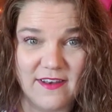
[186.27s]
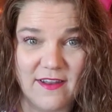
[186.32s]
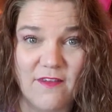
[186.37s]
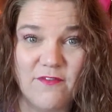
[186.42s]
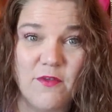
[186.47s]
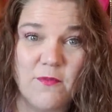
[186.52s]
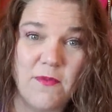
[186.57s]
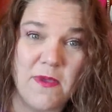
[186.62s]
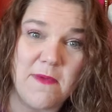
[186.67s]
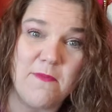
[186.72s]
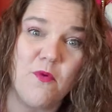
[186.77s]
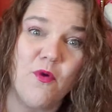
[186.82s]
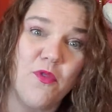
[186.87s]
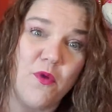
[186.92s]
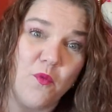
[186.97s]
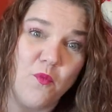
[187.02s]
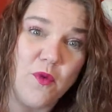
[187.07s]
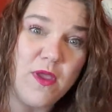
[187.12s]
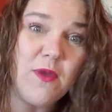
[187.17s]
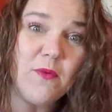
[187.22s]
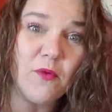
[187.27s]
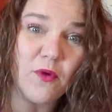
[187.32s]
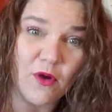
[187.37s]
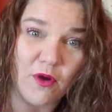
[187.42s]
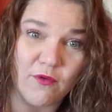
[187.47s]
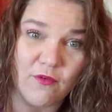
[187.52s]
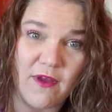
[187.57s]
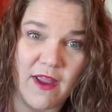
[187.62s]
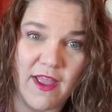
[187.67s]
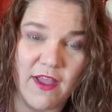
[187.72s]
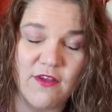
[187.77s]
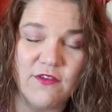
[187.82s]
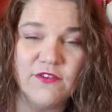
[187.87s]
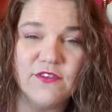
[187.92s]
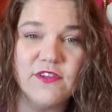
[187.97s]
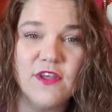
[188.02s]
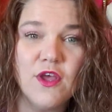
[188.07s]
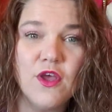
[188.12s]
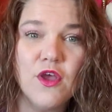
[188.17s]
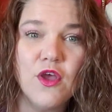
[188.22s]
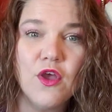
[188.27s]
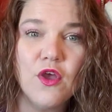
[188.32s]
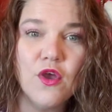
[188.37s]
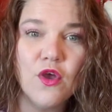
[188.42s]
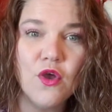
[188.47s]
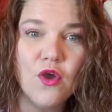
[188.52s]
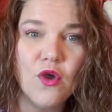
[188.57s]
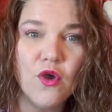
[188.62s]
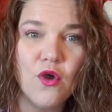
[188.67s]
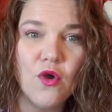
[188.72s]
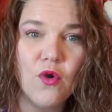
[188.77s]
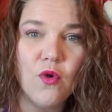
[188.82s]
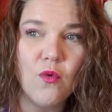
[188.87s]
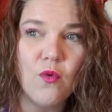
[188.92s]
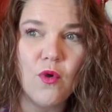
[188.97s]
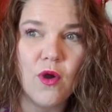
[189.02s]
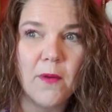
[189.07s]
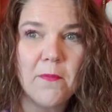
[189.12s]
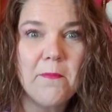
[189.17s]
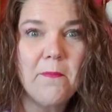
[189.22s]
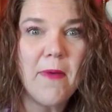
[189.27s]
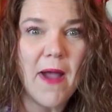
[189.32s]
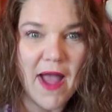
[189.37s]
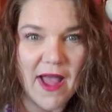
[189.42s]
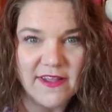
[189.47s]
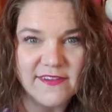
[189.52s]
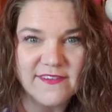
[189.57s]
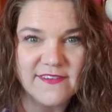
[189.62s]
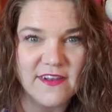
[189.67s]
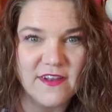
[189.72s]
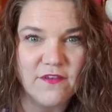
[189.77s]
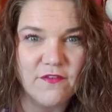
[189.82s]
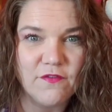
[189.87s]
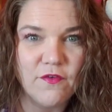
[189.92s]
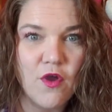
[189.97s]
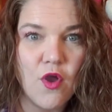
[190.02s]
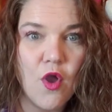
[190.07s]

of the people that we were around were positive.